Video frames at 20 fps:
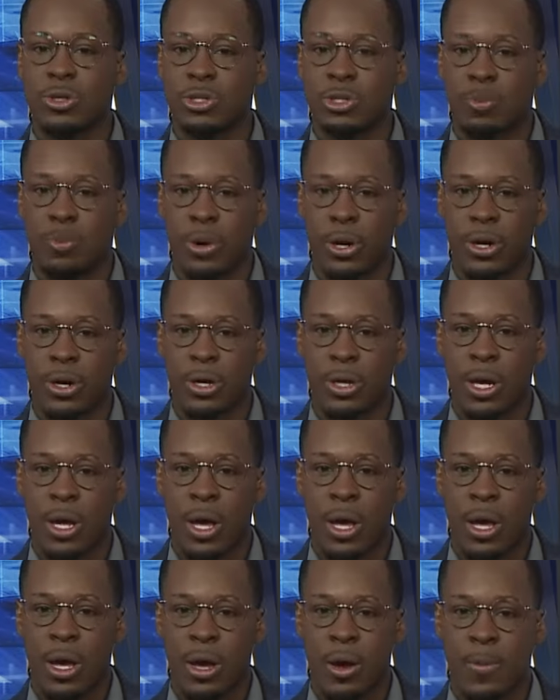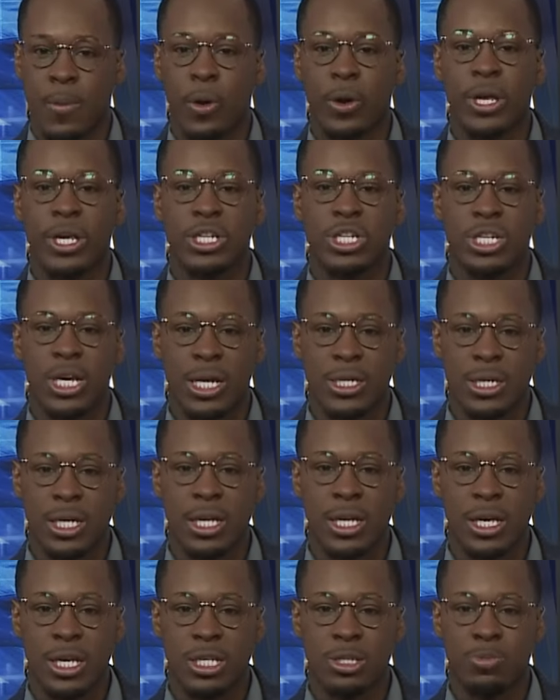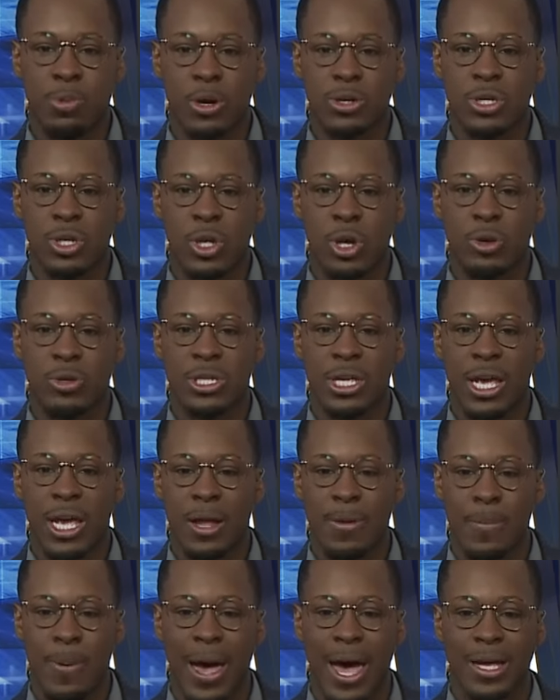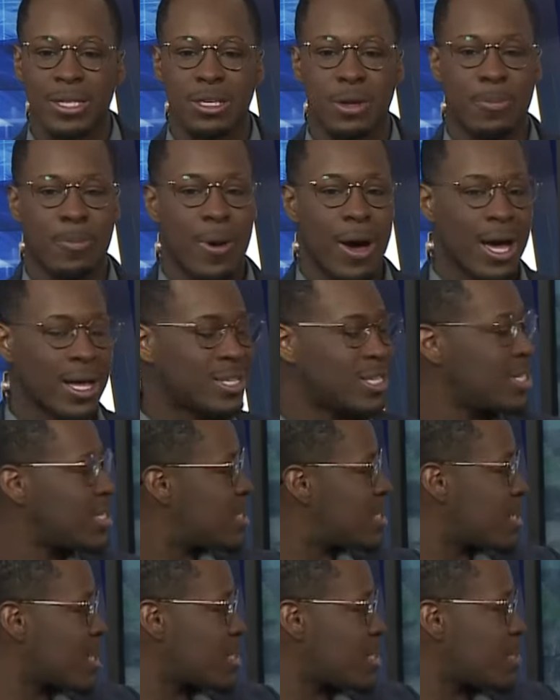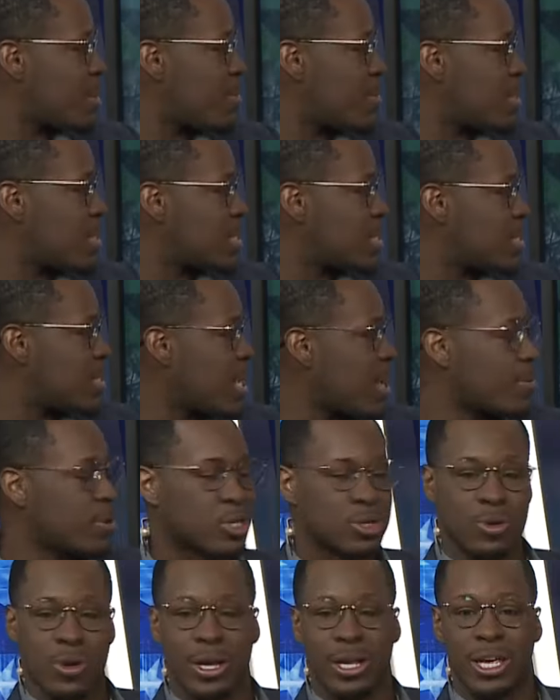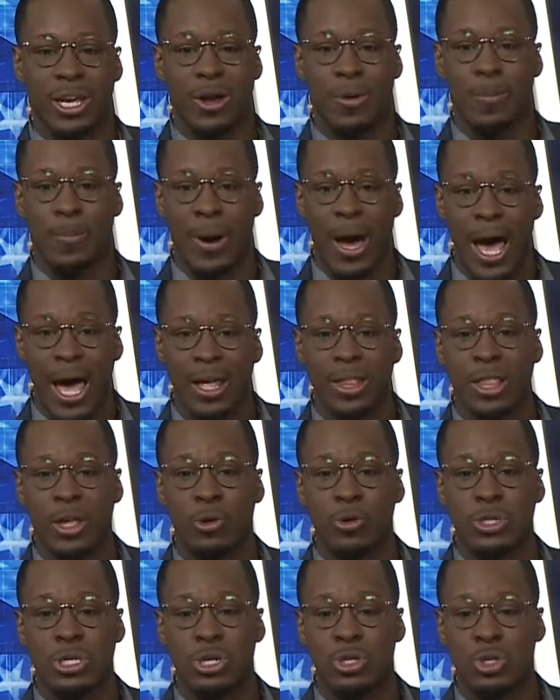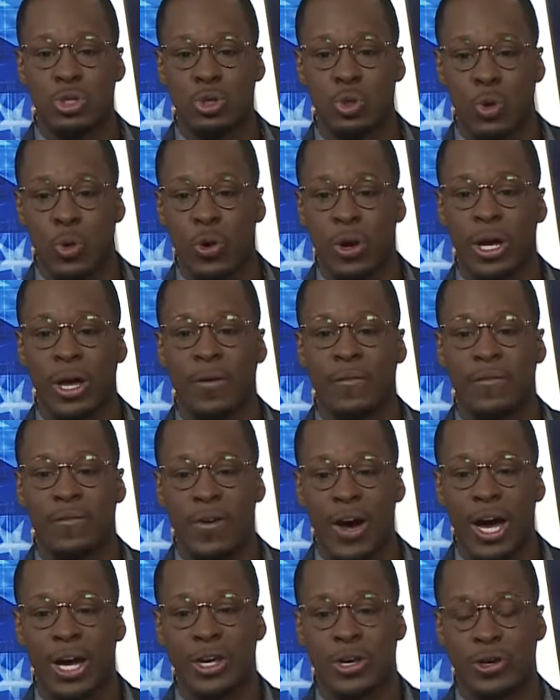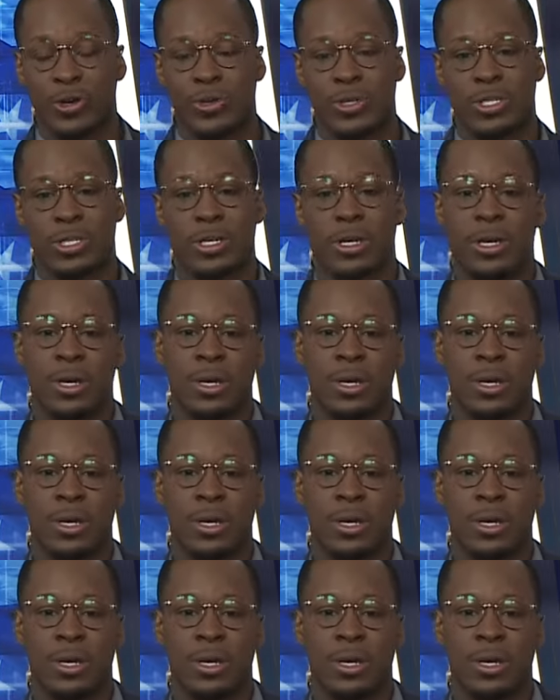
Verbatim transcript: to burn. Morgan Chesky, he spoke to those impacted by, just look at some of this damage right here, by those historic fires.